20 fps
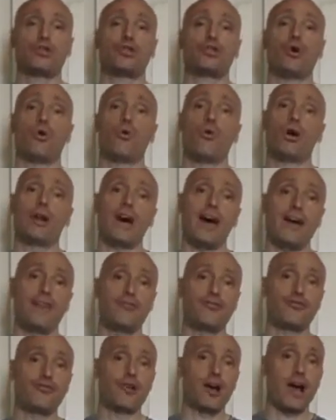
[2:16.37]
So what
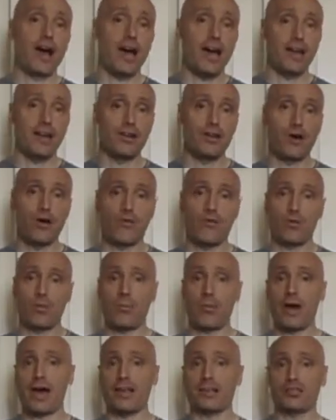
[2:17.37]
I've tried over the
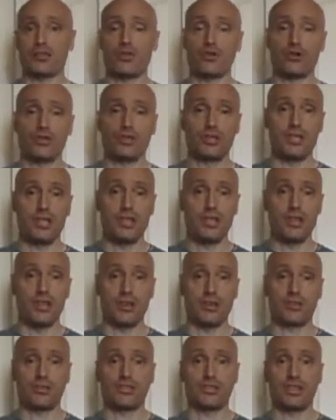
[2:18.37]
past 13
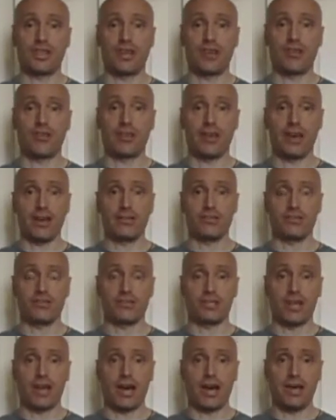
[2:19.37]
years to get her to
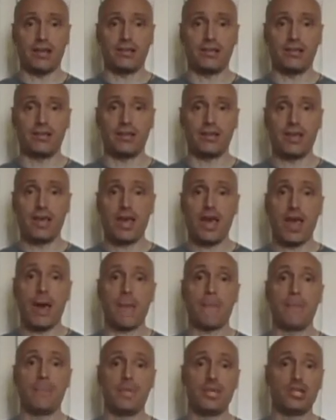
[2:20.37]
exercise,
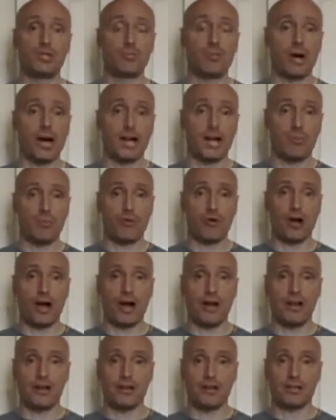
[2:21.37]
Beachbody
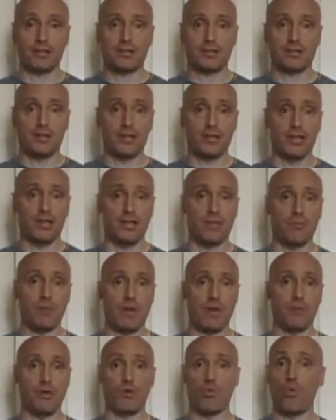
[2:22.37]
products, in
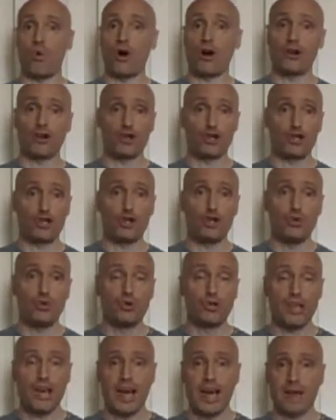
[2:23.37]
maybe 1 or 2
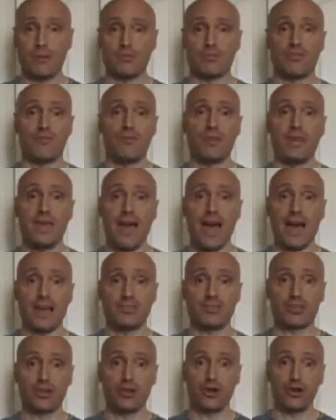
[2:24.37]
times of me
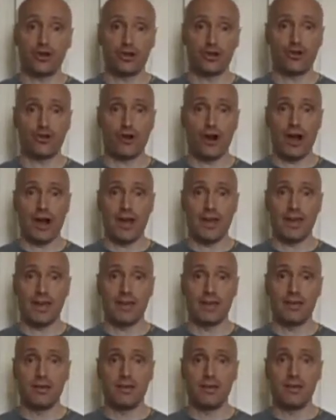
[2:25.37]
asking her to try it,
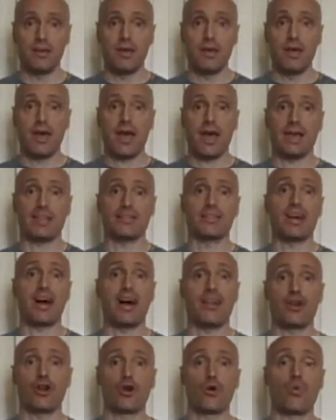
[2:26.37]
has
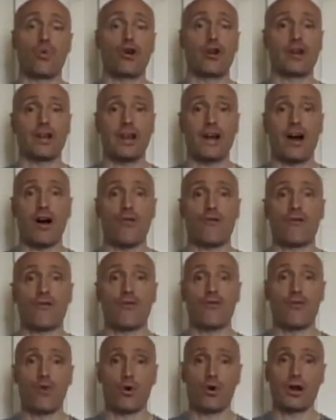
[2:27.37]
gotten her working out
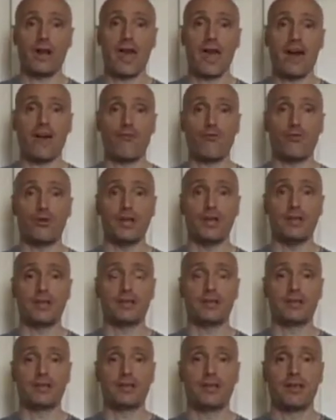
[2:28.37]
for 4.5
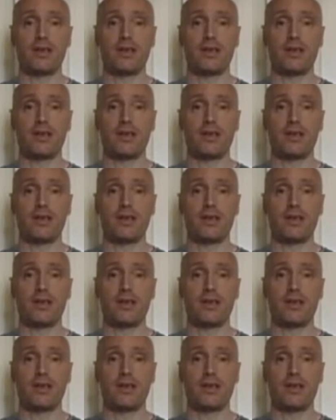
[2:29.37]
weeks.